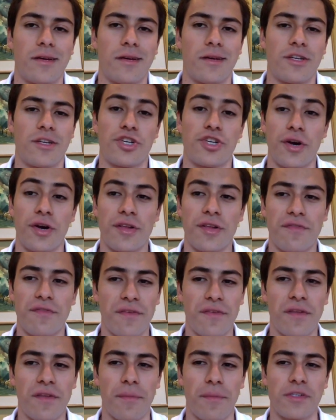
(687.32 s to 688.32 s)
shirt
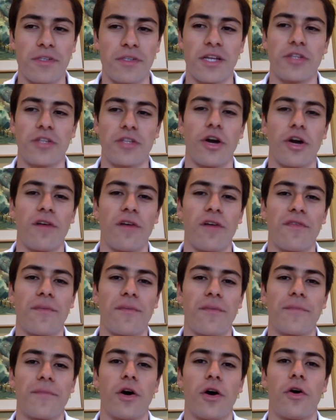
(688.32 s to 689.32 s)
50%
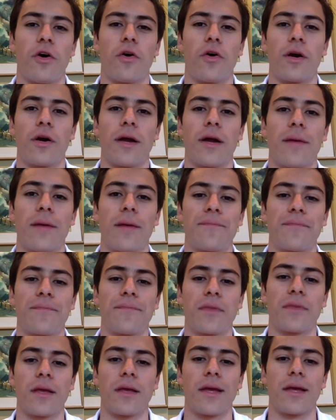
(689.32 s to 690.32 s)
off, or
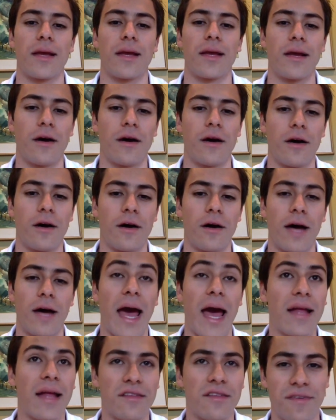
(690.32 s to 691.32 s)

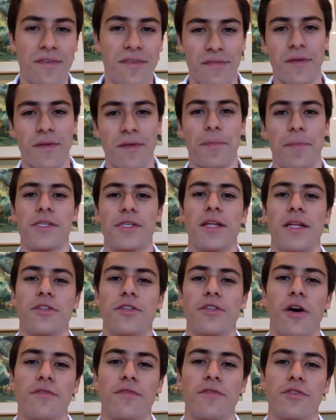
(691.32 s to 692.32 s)
hat 50%
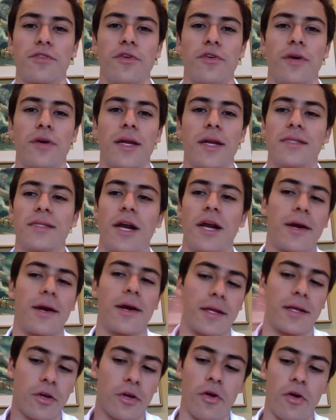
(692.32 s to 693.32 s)
off. So you can
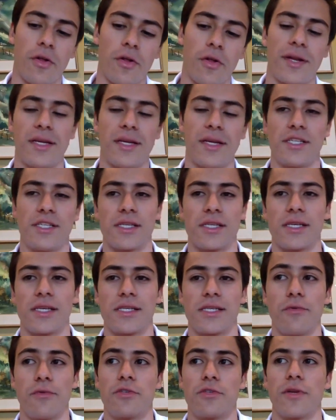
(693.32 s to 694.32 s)
target all the niches and
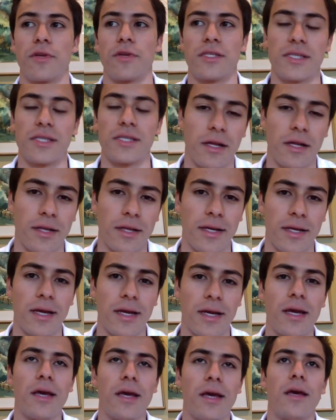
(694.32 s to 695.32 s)
see which one is
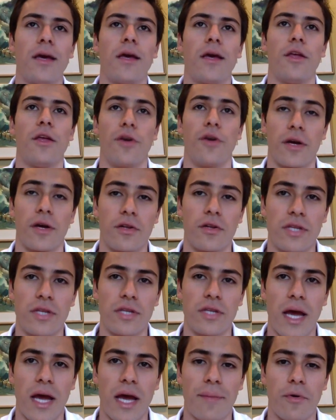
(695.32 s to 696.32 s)
selling. You can
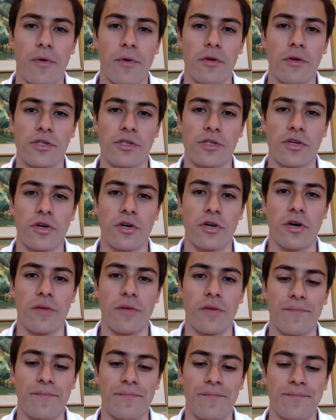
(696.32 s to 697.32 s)
type
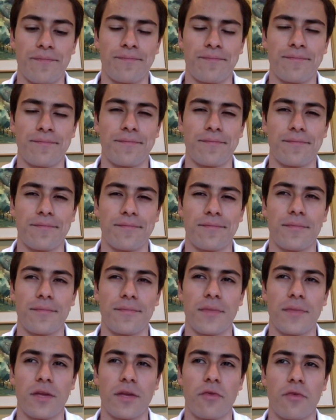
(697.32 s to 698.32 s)
also
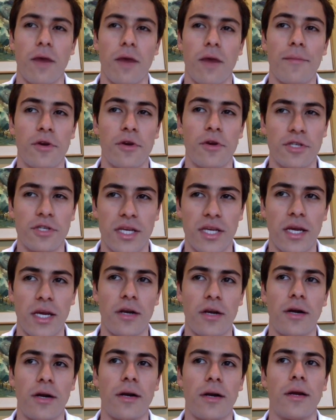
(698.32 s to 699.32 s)
grab yours
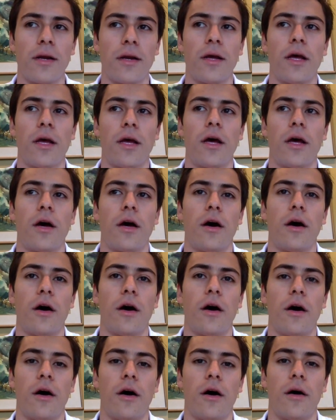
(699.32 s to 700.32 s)
here,
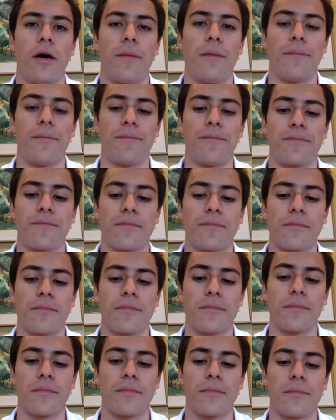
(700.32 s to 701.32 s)
um,
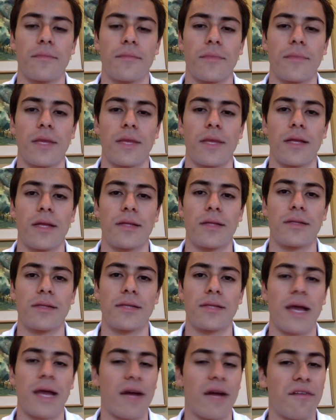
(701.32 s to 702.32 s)

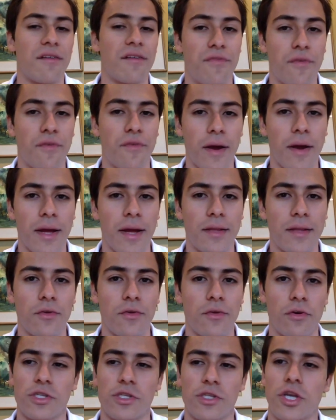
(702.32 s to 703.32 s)
tag a friend or
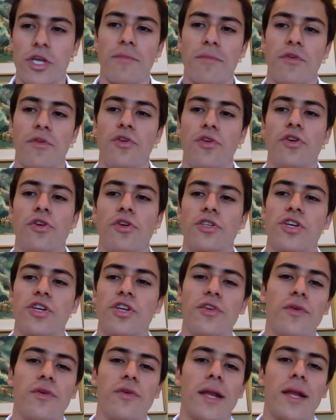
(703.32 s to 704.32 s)
some. You just
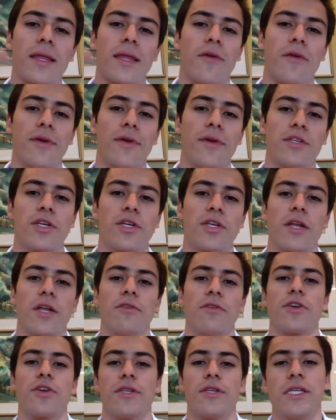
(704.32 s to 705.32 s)
start doing like the research and
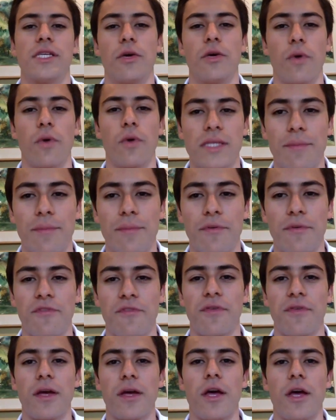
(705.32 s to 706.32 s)
you start seeing what type of
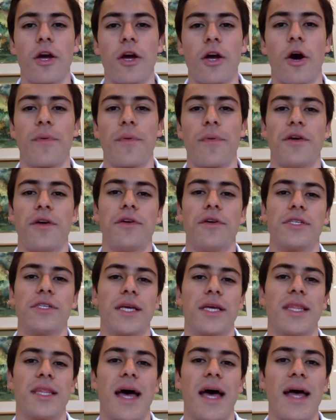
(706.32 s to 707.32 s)
copy they're
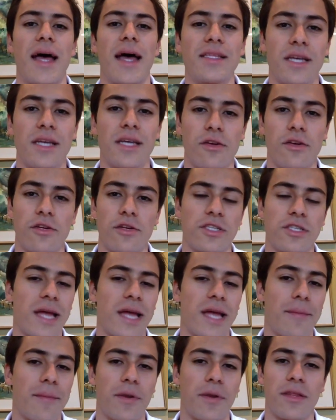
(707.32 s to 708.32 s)
using in the ads, and you just
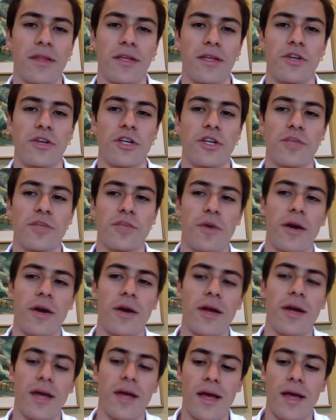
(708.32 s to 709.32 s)
type in the search
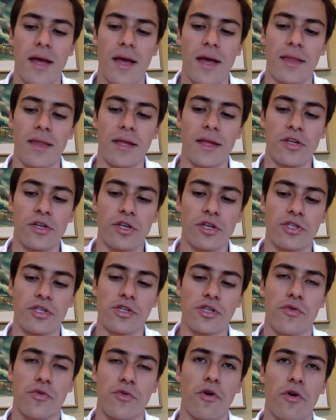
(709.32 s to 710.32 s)
bar. Then you just
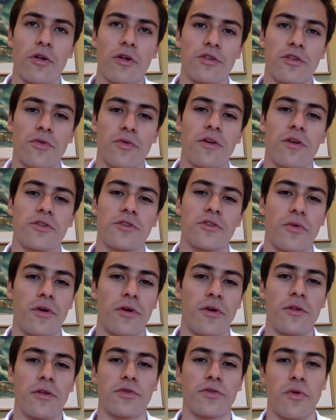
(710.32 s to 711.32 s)
scroll, scroll,
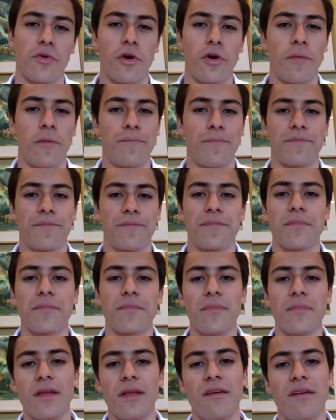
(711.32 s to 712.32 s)
scroll, scroll,
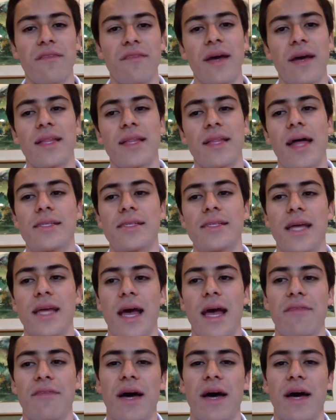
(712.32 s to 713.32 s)
find ads that
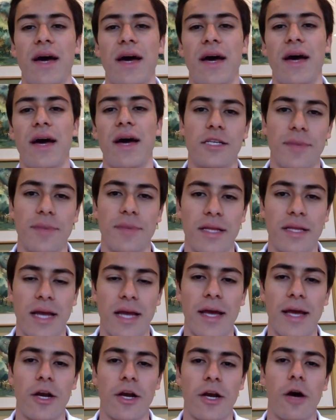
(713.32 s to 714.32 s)
have high engagement,
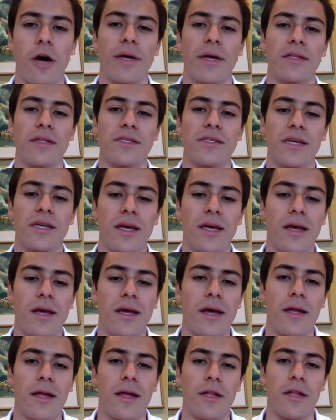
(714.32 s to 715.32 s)
high comments,
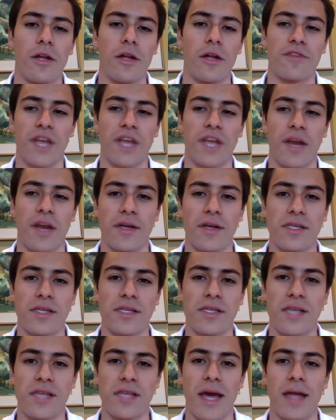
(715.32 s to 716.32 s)
a lot of
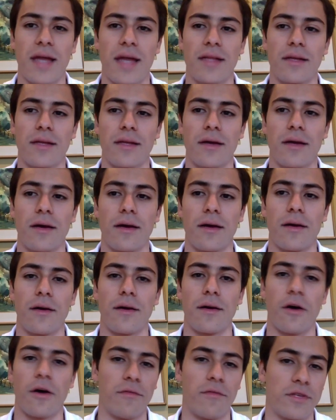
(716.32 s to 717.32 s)
shares, and
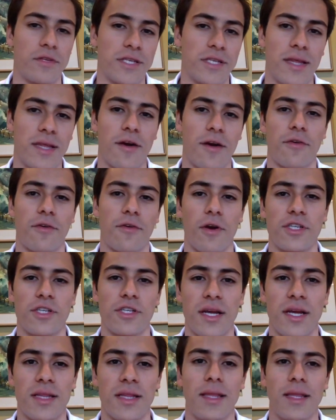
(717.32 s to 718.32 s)
obviously that are
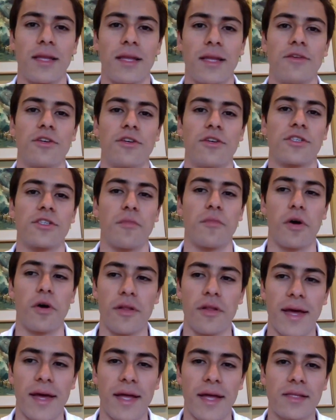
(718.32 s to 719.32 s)
crushing it. And then you just
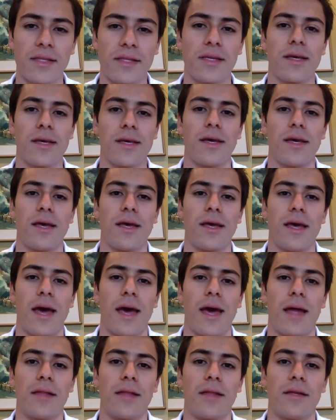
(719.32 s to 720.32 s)
model that,
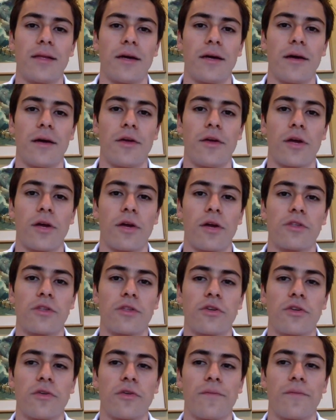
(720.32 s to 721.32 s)
and you can
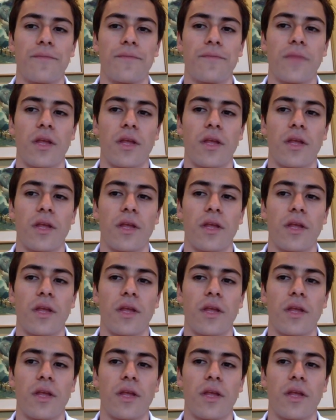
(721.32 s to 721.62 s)
also